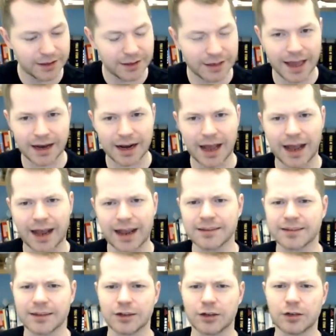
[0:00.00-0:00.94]
Yet I
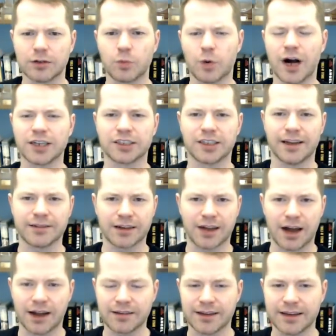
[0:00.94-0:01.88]
still watch lots of
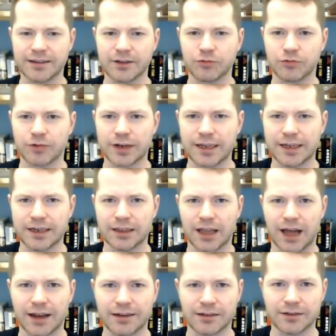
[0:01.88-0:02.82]
content and read
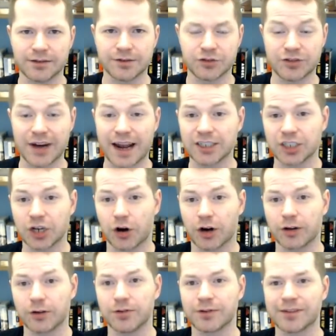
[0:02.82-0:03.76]
lots of strategy
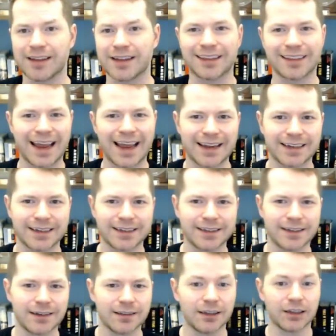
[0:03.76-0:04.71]
articles because I like
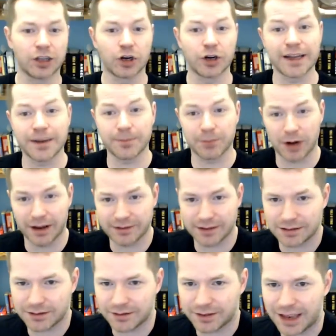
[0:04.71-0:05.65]
the learning
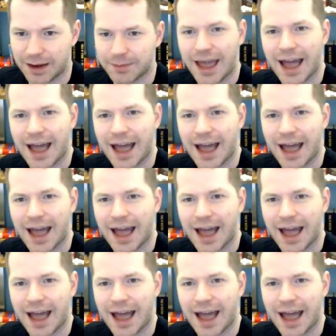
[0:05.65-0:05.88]
process of the game.